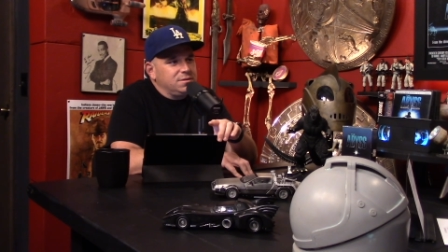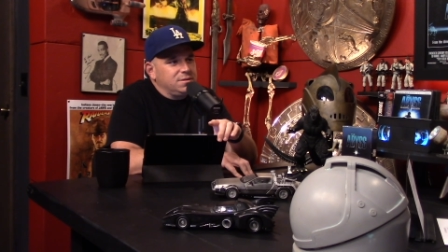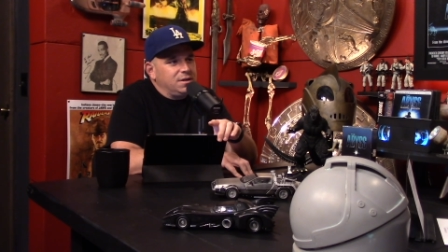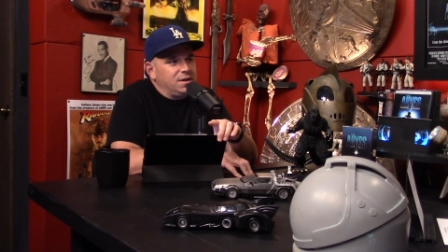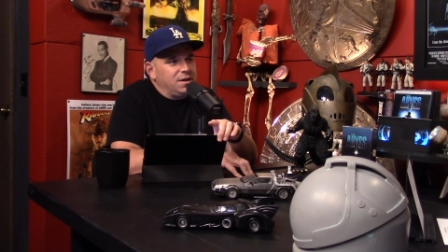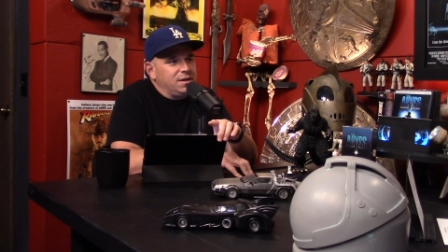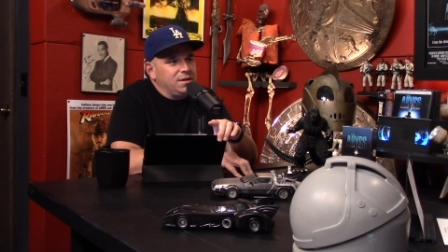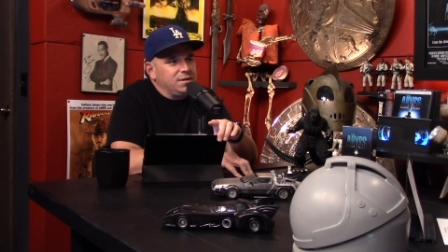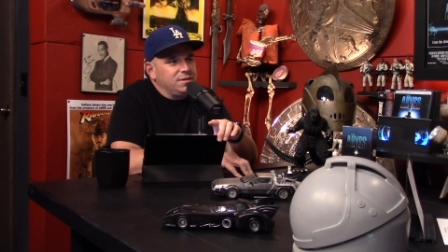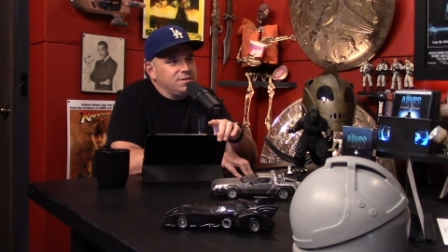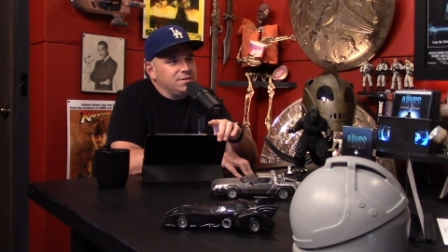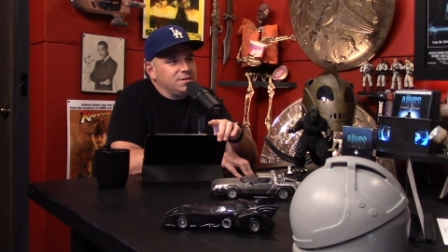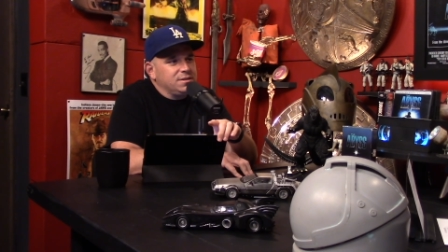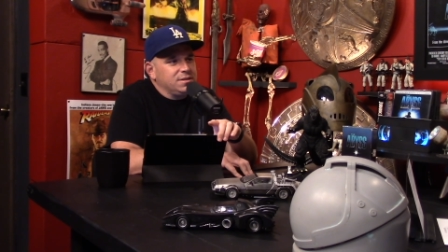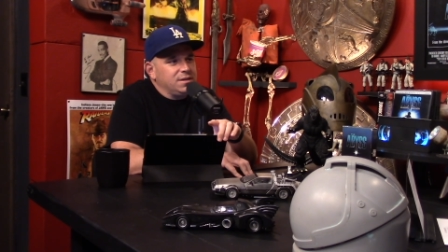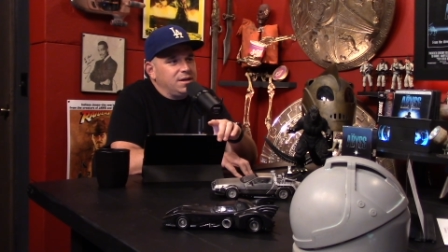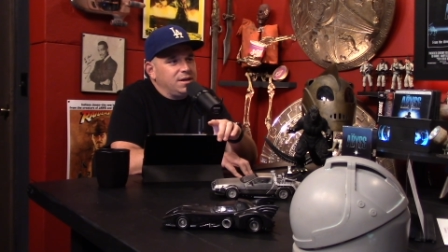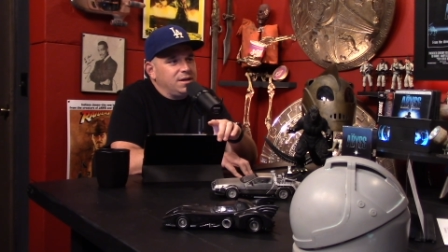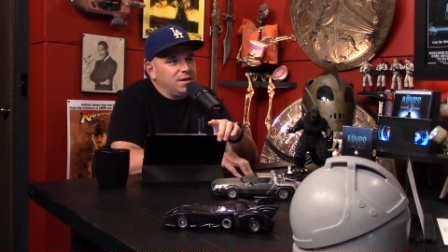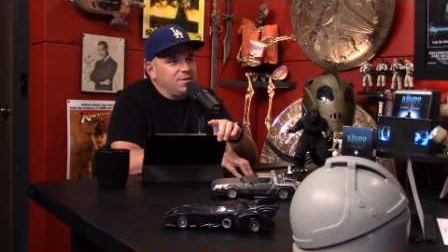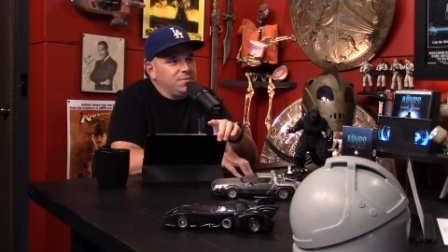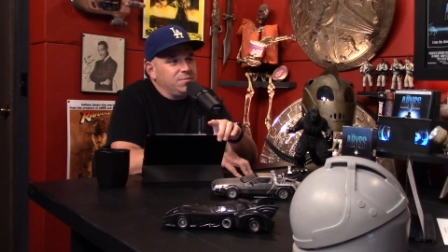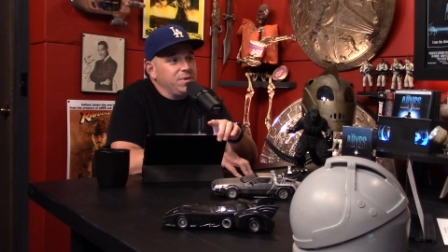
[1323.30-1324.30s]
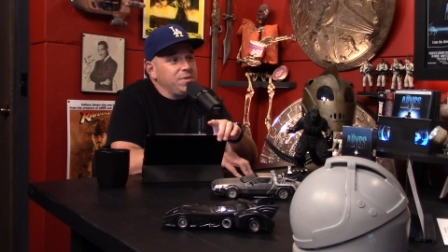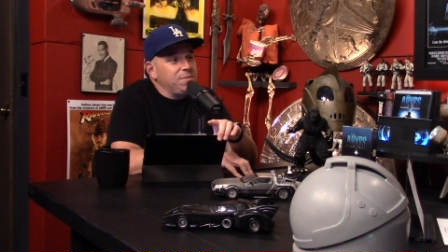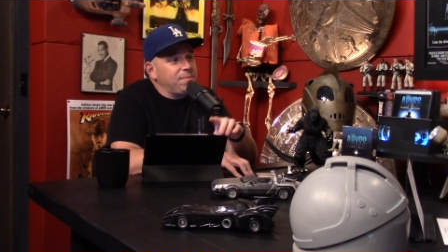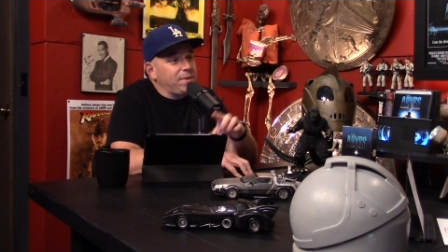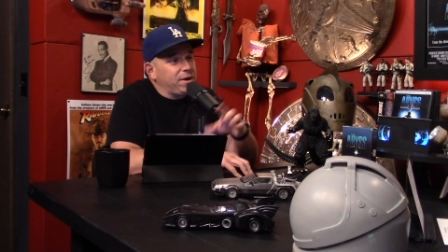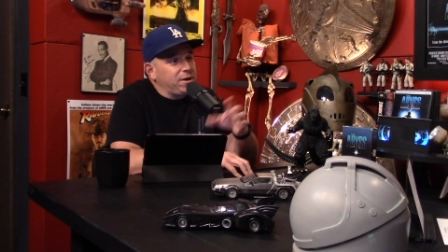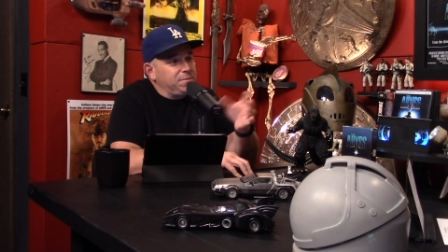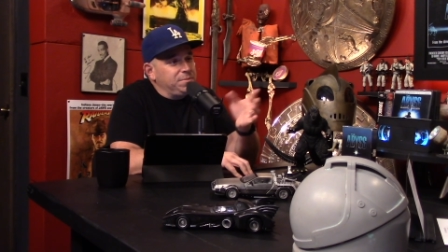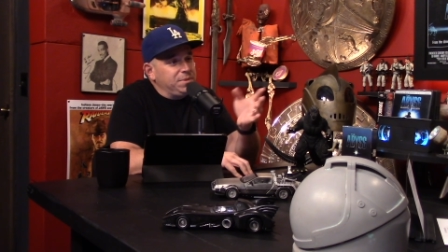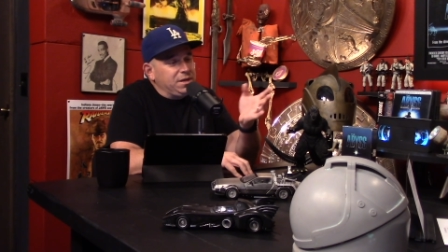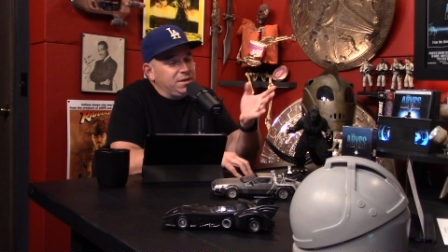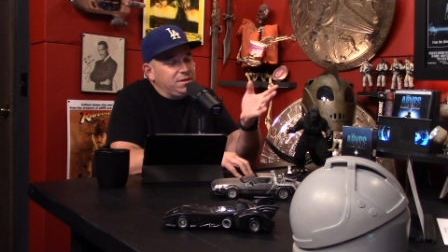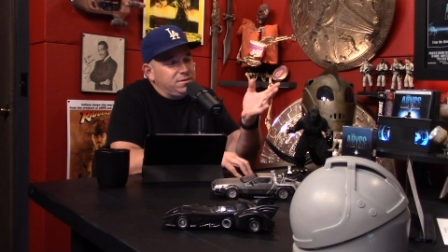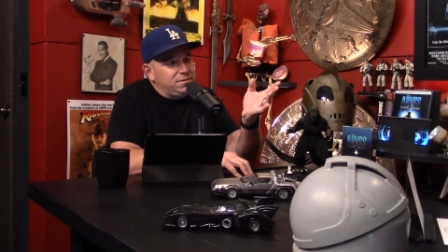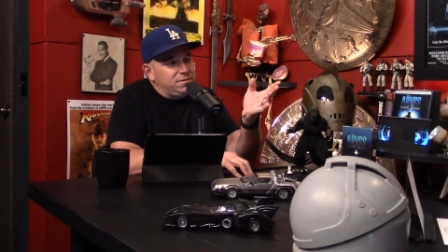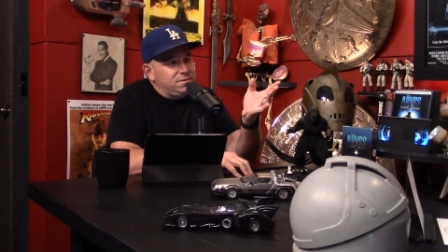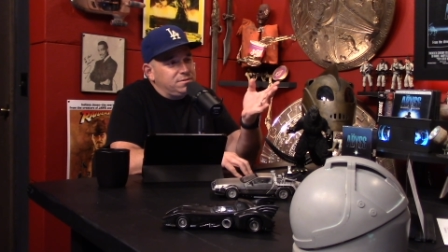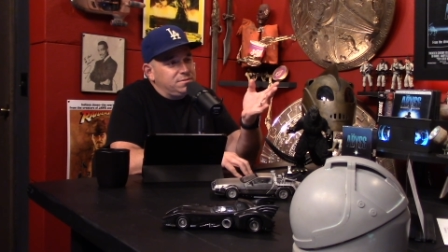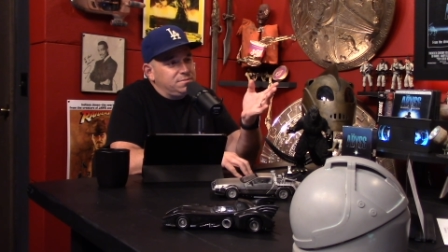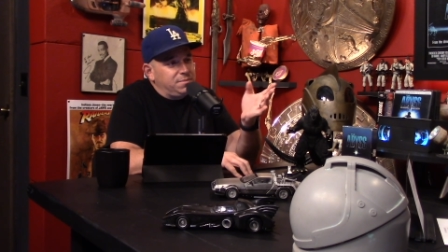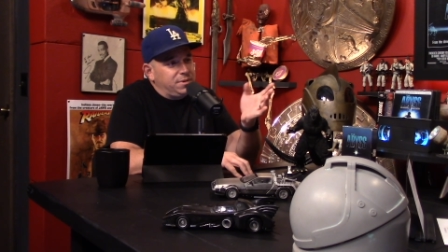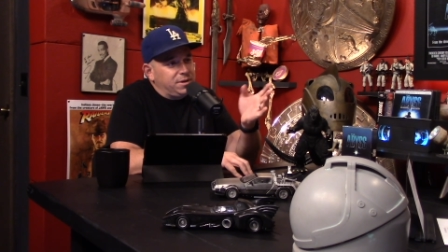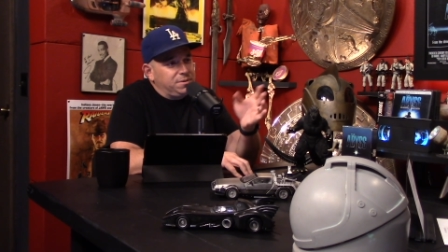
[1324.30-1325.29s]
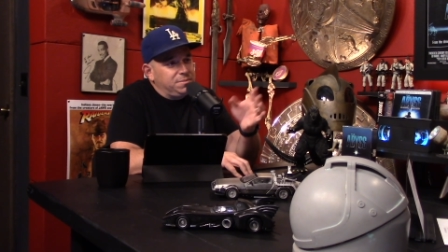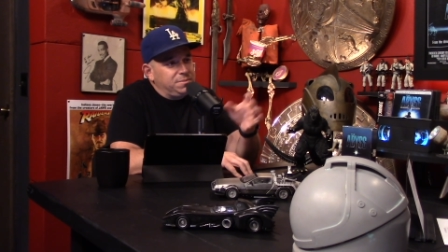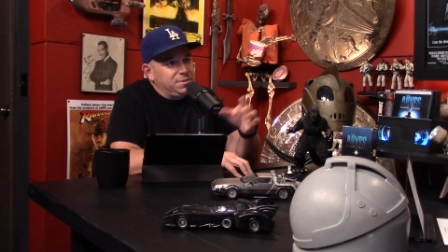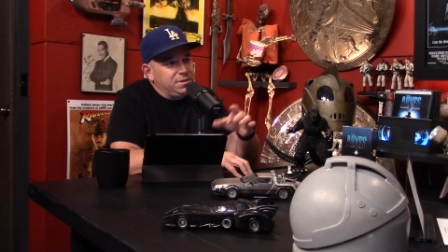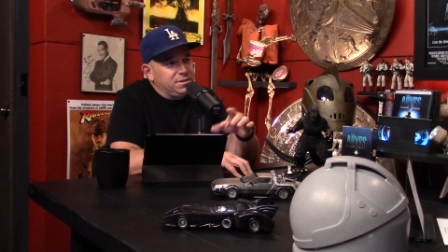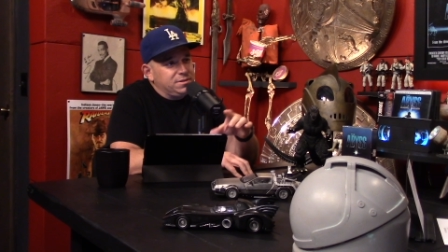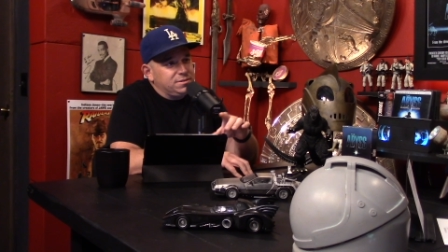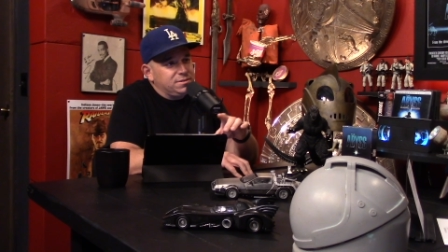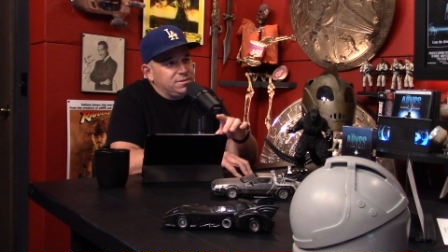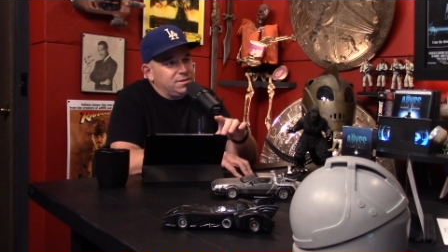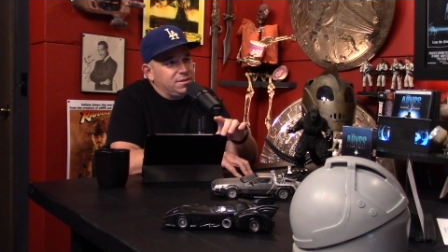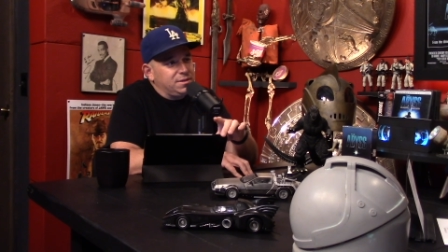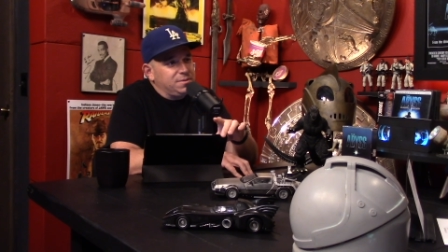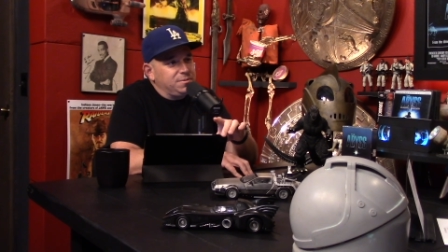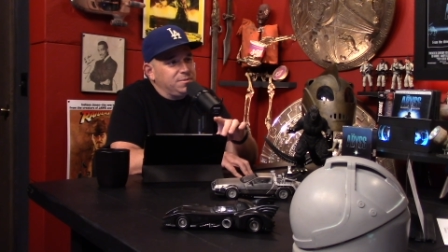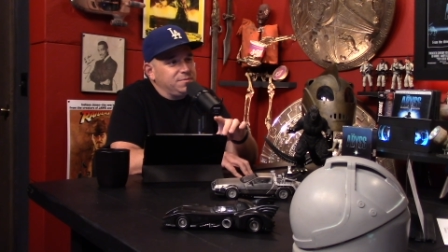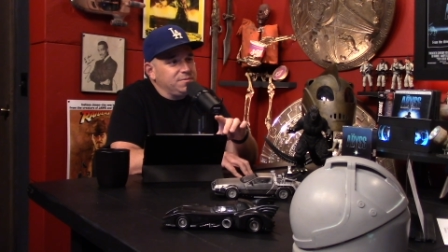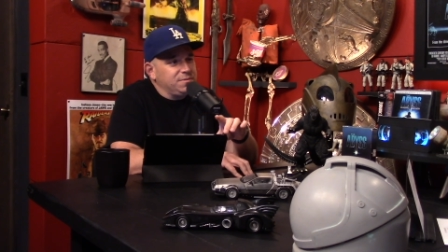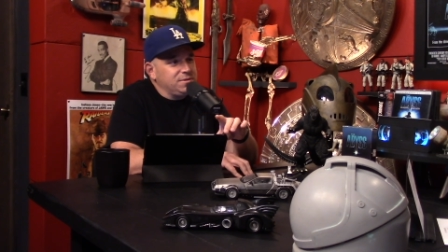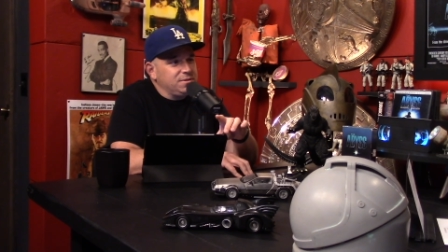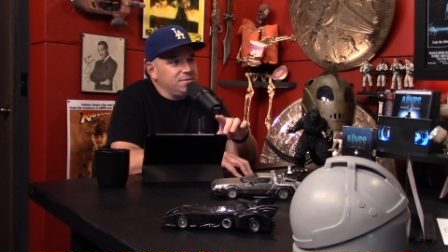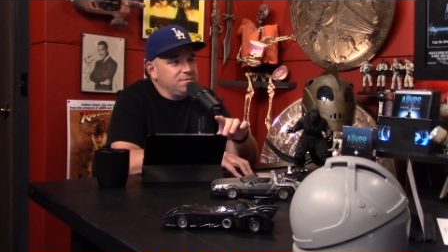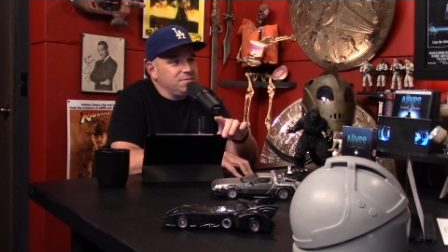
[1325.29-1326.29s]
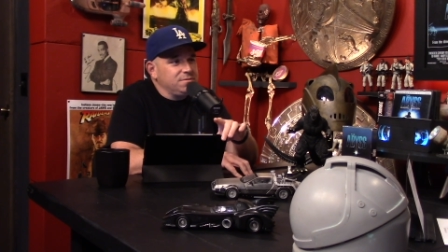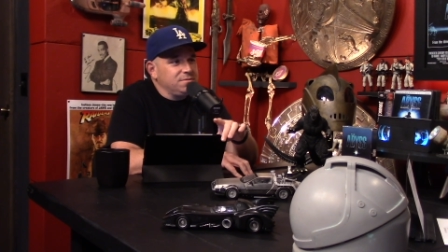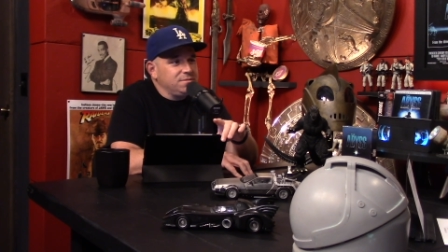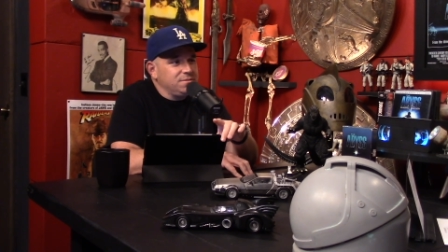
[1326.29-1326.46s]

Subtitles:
Yeah, he's in that with Michael Biehn. Michael Bihn's in that movie too.